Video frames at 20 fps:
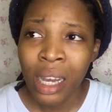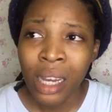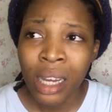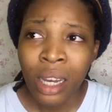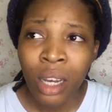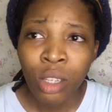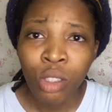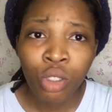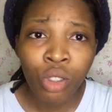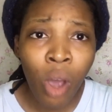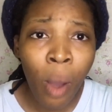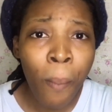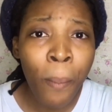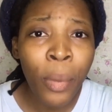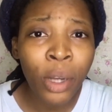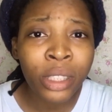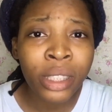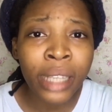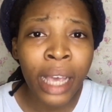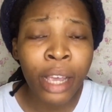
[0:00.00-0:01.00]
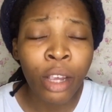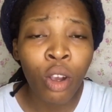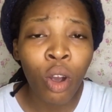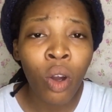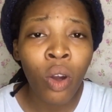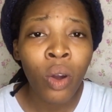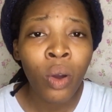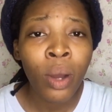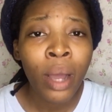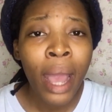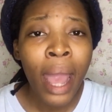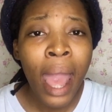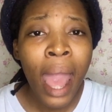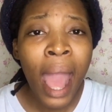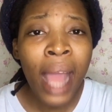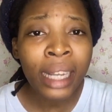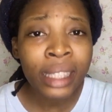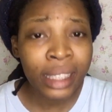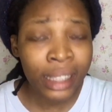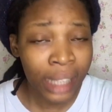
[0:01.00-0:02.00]
Some months ago,
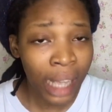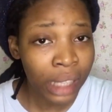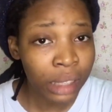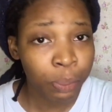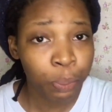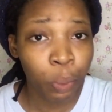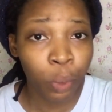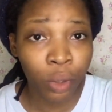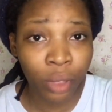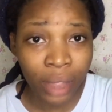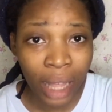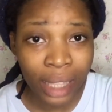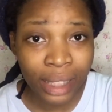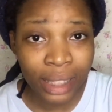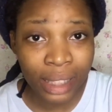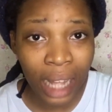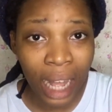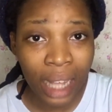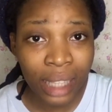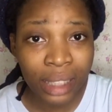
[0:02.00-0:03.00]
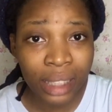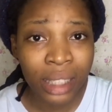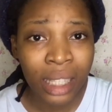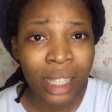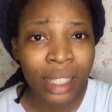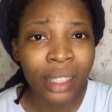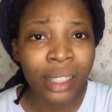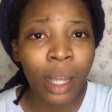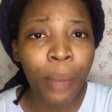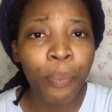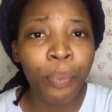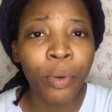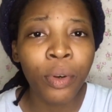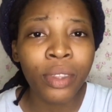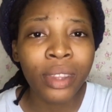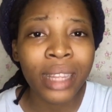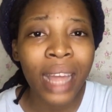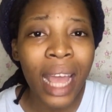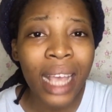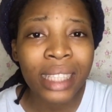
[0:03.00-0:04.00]
ENSAS protesters, they
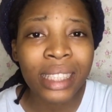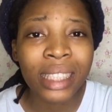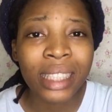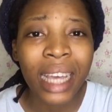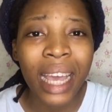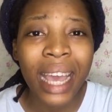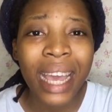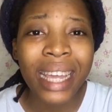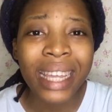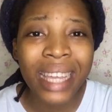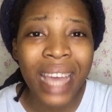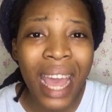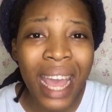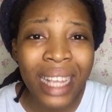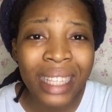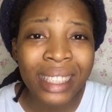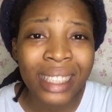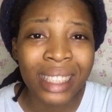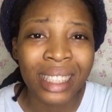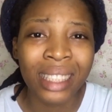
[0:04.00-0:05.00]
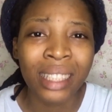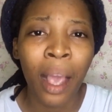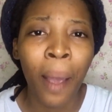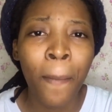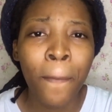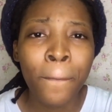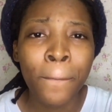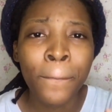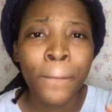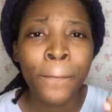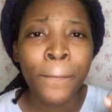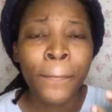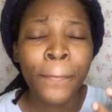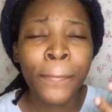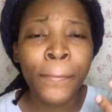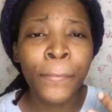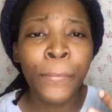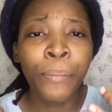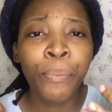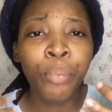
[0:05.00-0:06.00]
protest against
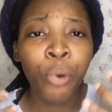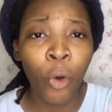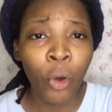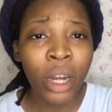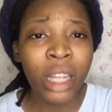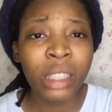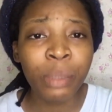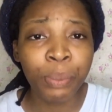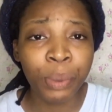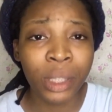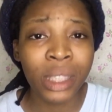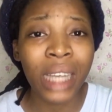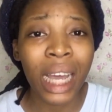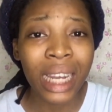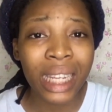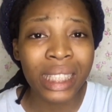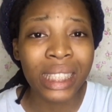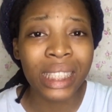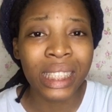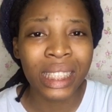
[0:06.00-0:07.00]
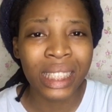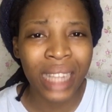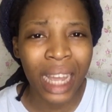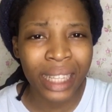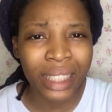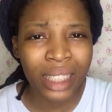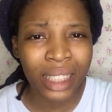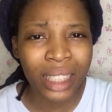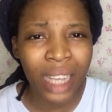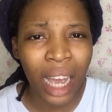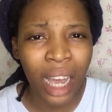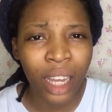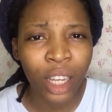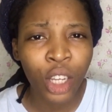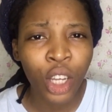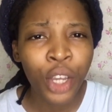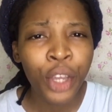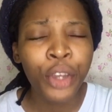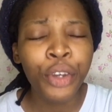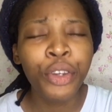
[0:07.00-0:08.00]
police brutality in Nigeria.
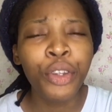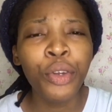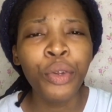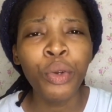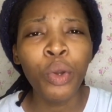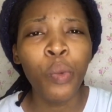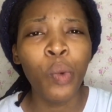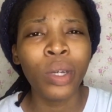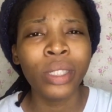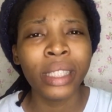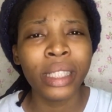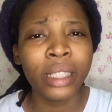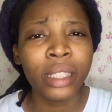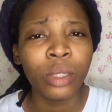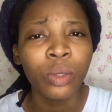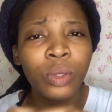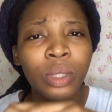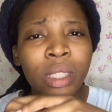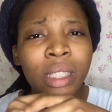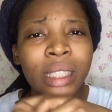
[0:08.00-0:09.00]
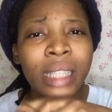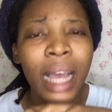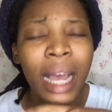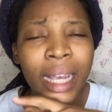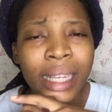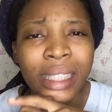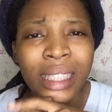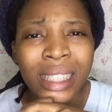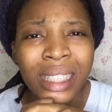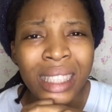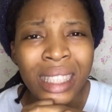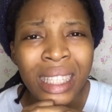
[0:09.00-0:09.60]
Do you know what they did to these guys?